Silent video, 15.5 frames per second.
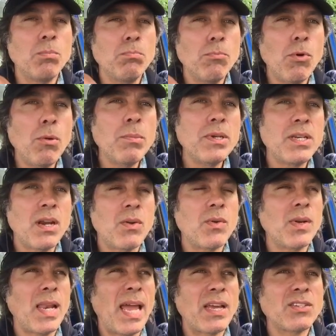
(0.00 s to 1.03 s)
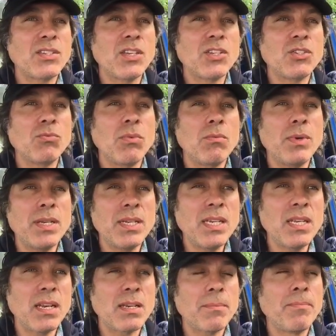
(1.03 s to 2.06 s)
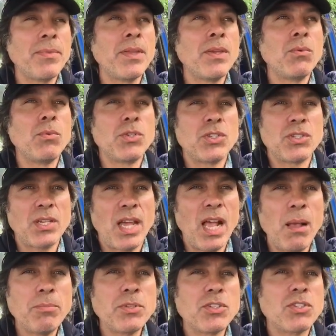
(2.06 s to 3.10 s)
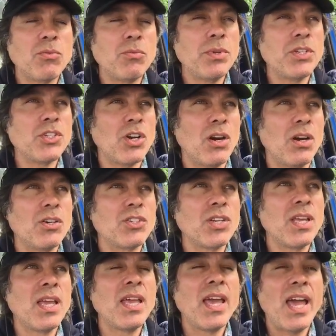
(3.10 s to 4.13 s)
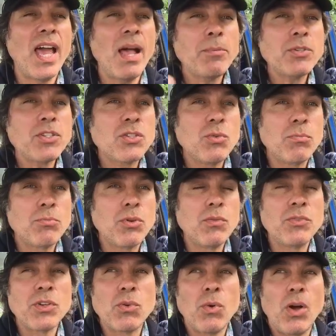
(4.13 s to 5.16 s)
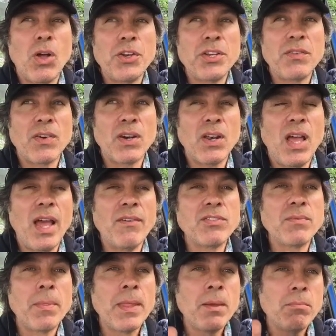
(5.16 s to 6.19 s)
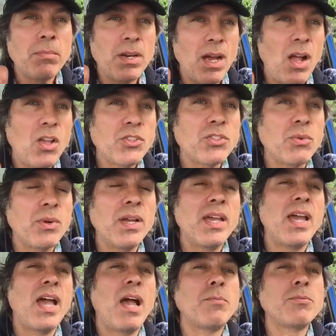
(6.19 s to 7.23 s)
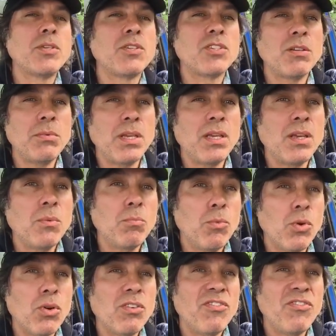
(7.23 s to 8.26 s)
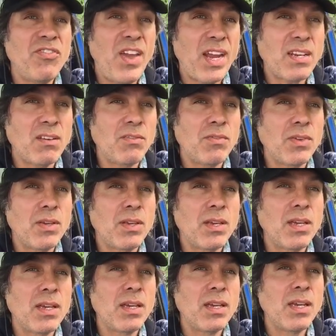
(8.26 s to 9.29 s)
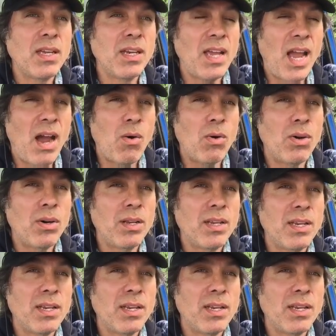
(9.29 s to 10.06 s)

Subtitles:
momentary relaxation when we need it, which helps us to recharge, helps us to improve the quality of our lives, but also helps us to be more effective in our